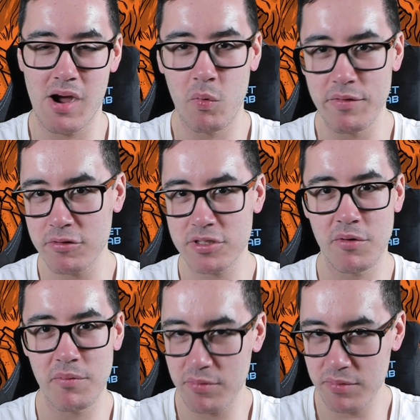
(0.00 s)
we've
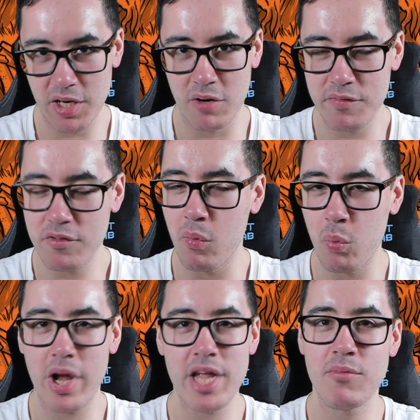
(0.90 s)
also, we've got
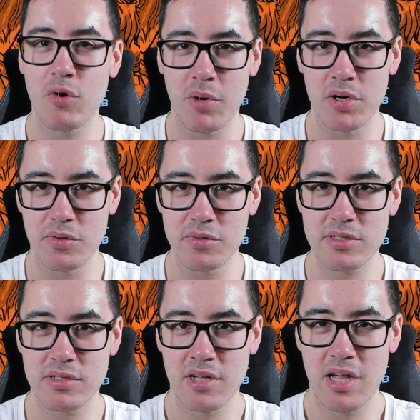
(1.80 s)
way more
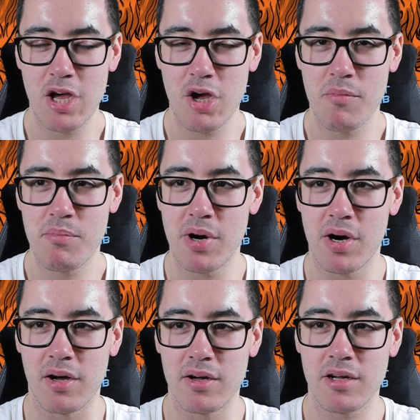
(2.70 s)
models,
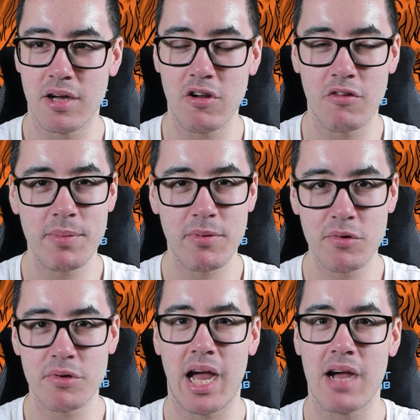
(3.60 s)
but a lot of people
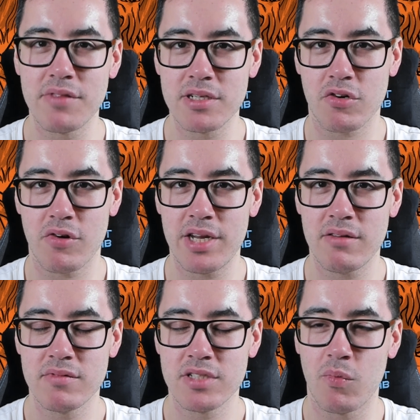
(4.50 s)
already have the
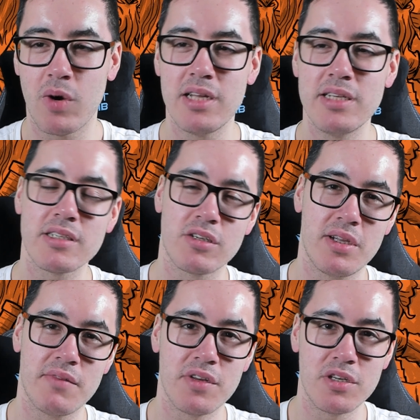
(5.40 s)
terrain. So while it isn't
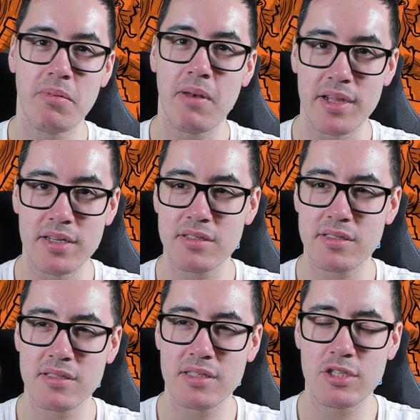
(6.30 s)
great for new
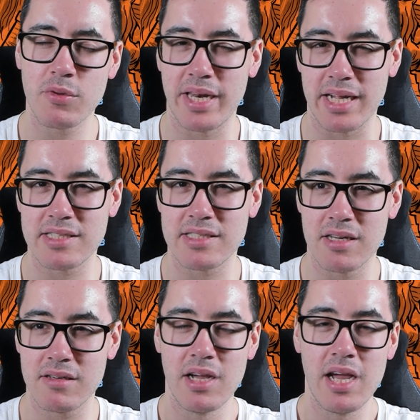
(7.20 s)
players to an
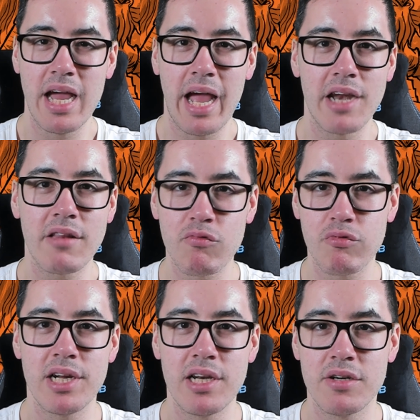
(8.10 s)
extent, it's
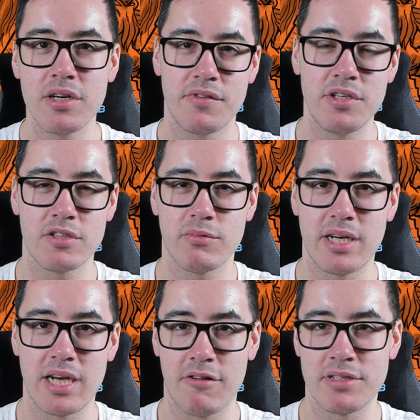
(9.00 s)
really good if you just want a
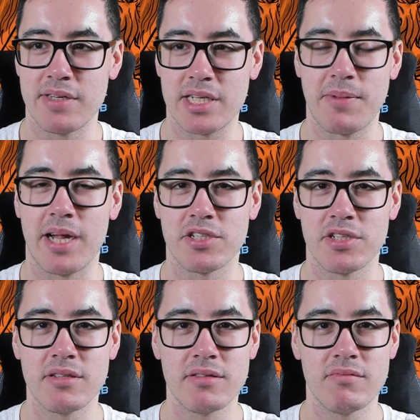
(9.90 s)
narrative
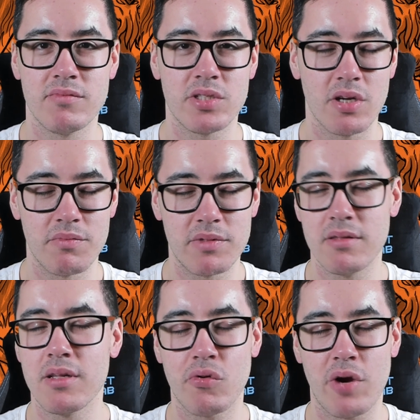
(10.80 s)
expansion. So
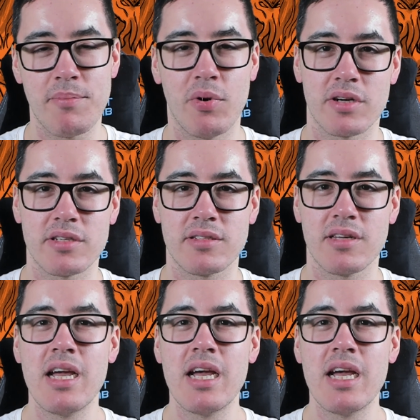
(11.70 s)
great box.